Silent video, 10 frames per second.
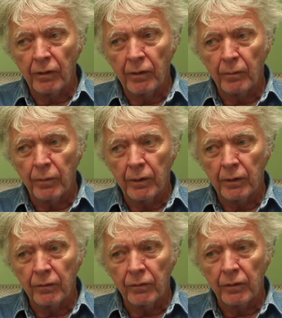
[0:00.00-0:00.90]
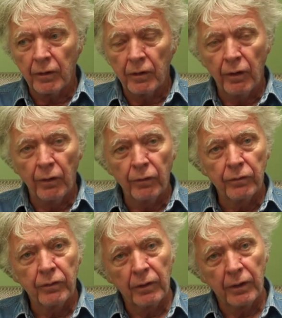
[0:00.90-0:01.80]
them bring different clothes
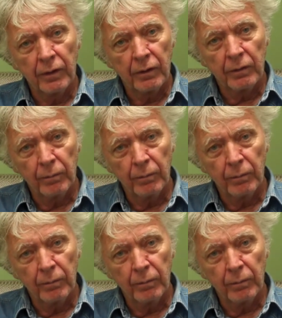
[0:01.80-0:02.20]
so I could